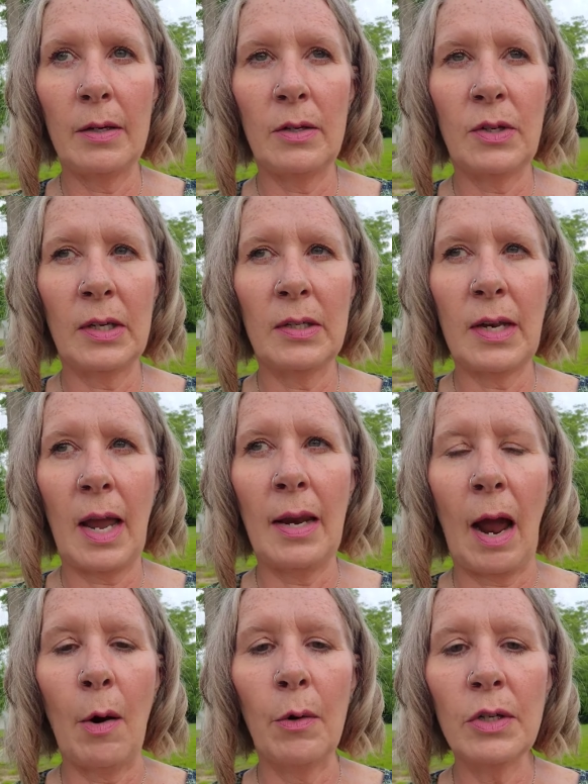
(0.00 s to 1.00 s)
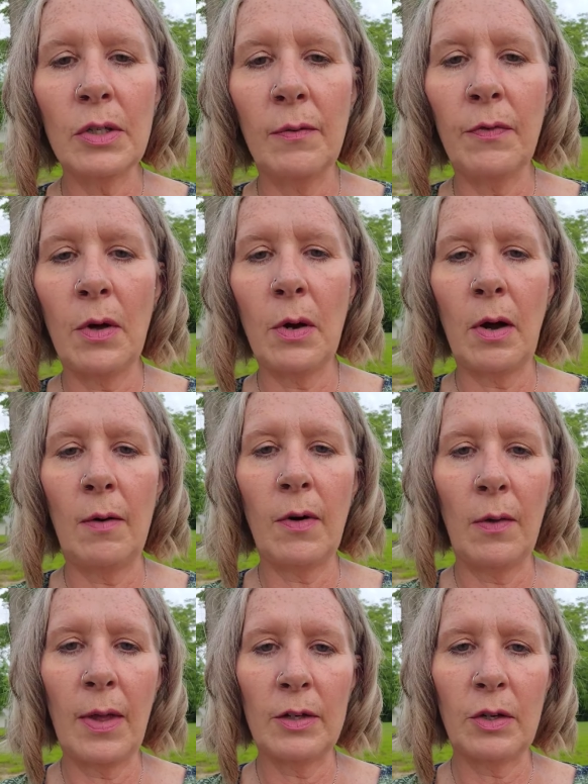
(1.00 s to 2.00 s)
6 to 8 hours of
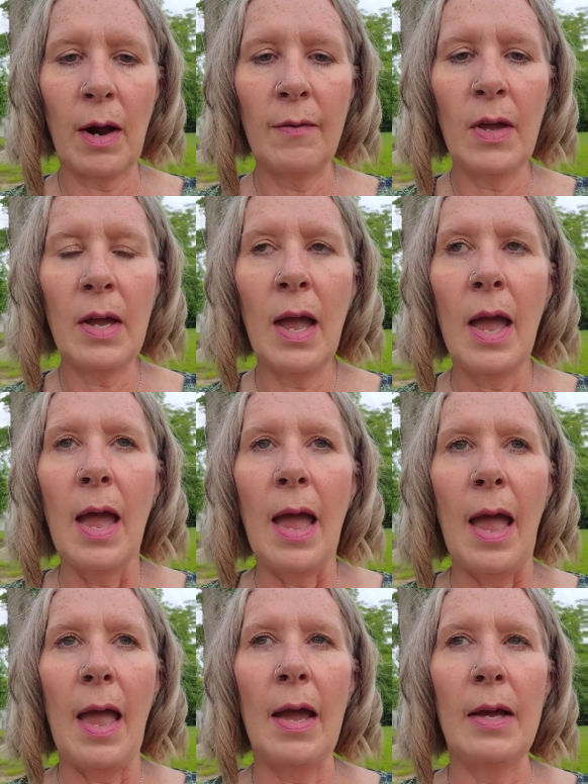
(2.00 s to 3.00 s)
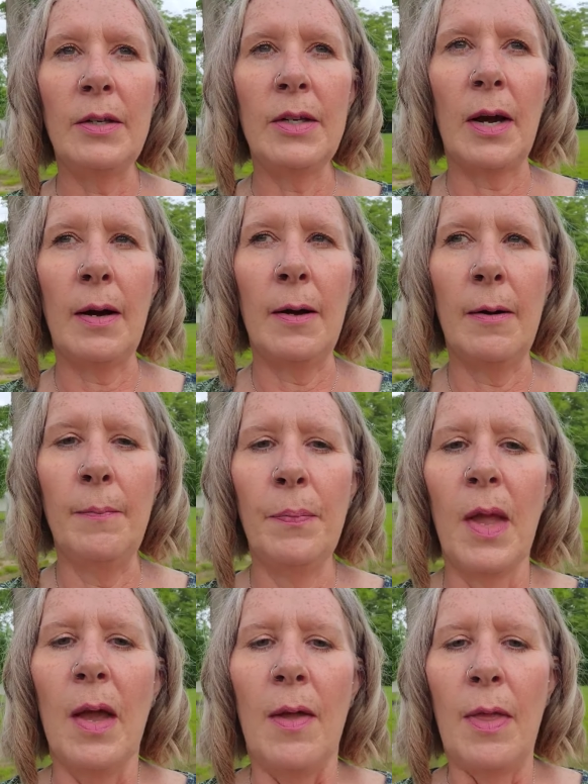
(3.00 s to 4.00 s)
all that driving. And
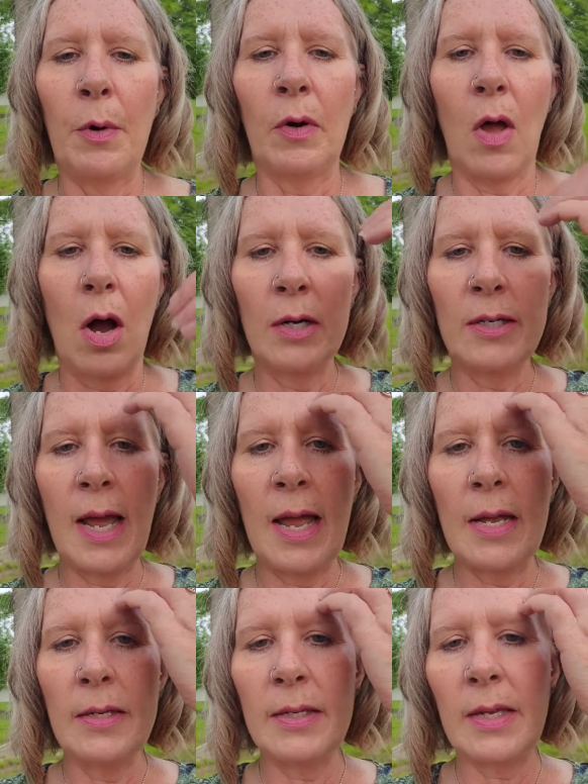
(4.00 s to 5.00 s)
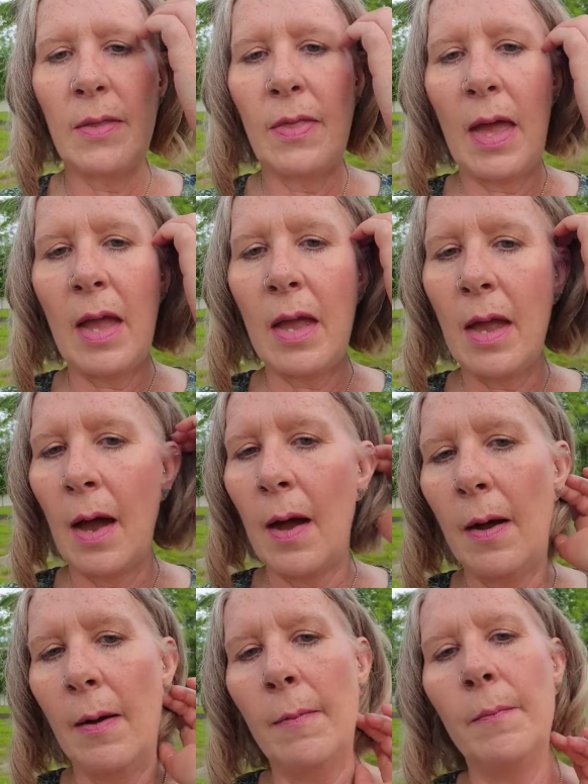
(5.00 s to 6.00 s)
they were long days. They
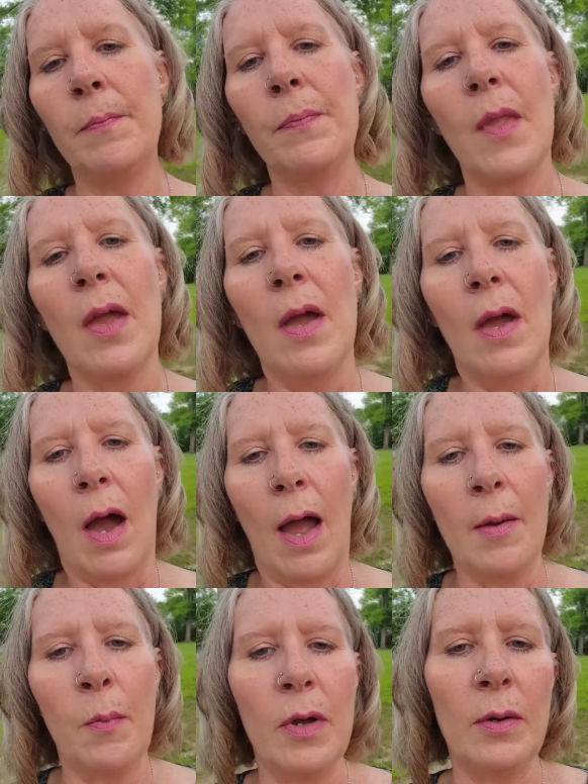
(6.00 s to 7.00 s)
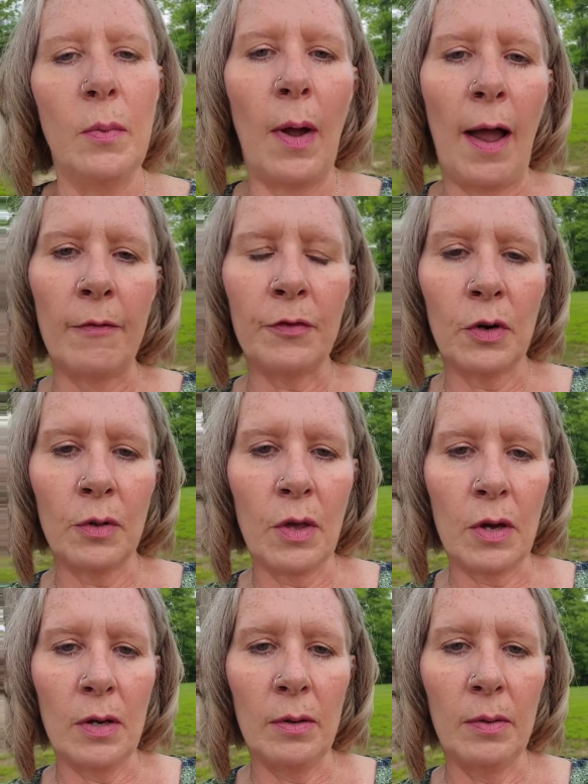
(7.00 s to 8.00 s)
I would, after
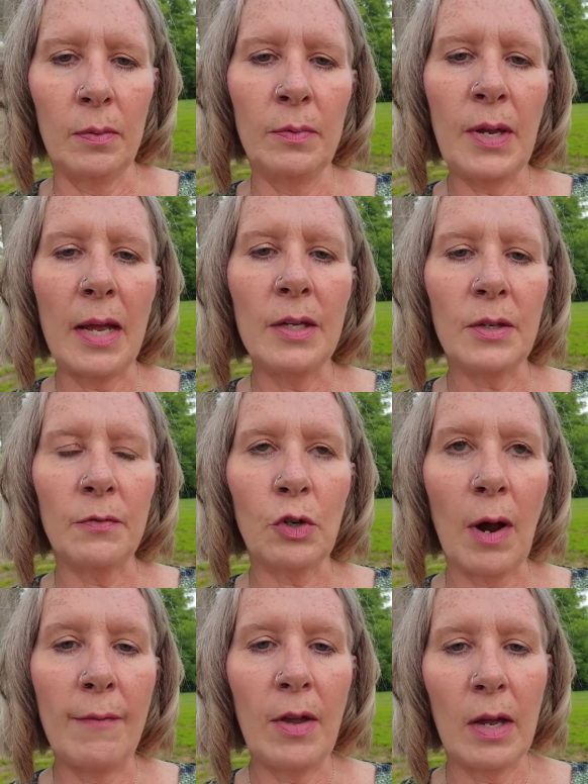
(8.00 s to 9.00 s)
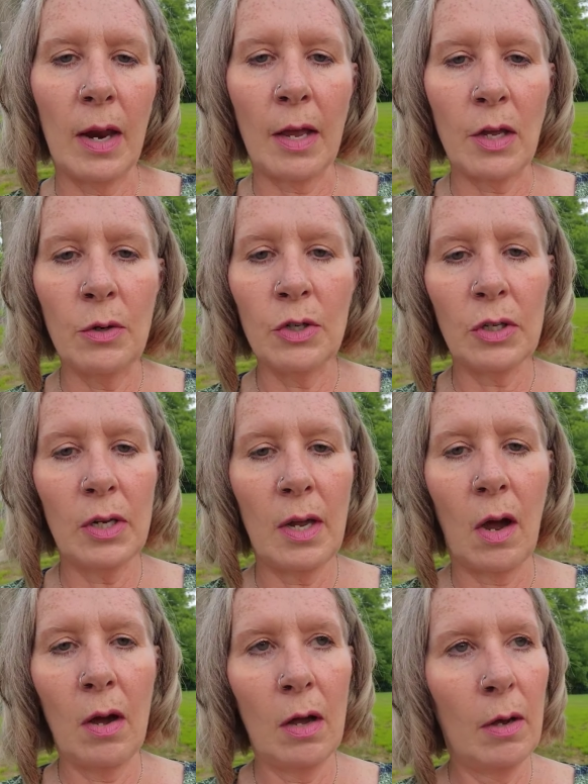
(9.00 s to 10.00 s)
the days of driving, and I usually
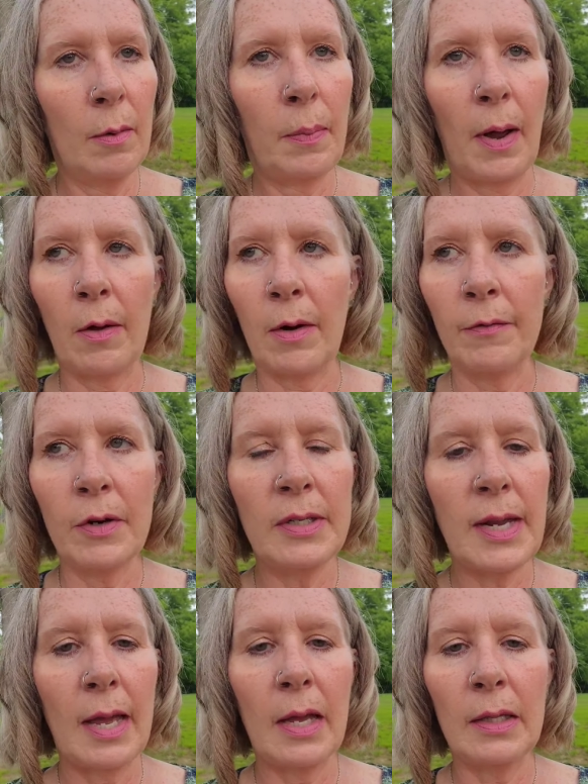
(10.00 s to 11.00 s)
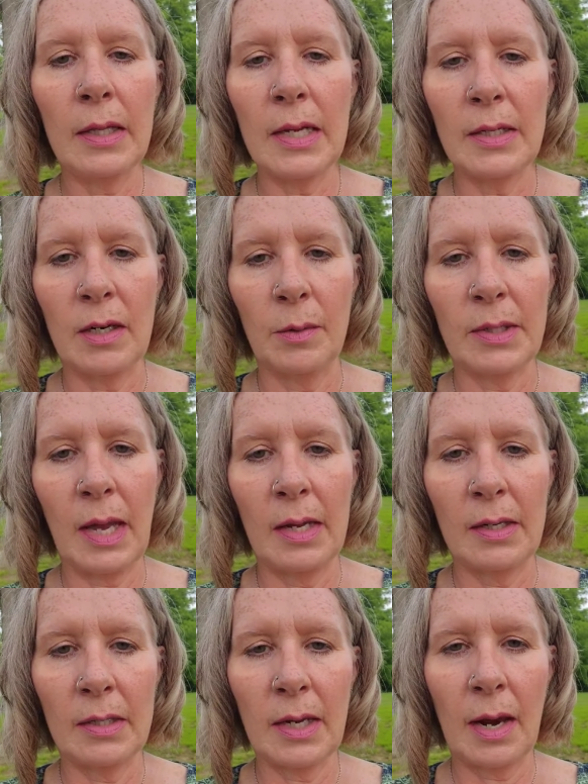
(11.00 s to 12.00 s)
about every day at least, it was
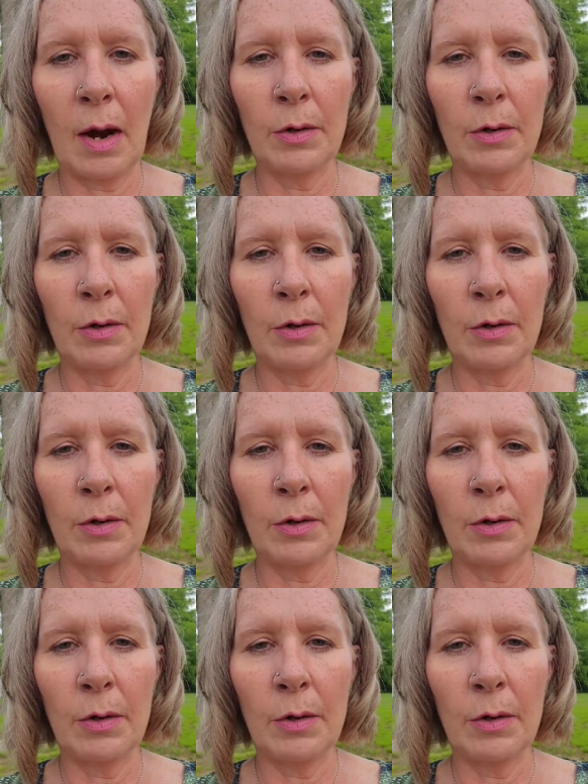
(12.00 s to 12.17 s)
8 to 10